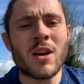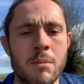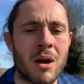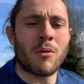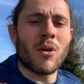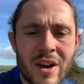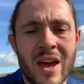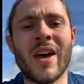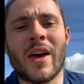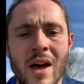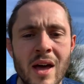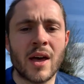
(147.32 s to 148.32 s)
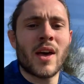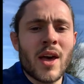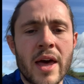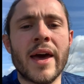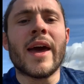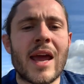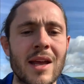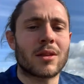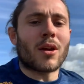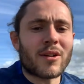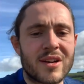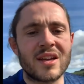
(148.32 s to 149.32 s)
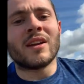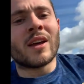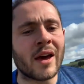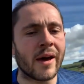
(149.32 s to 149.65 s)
Mile 1, 8:13.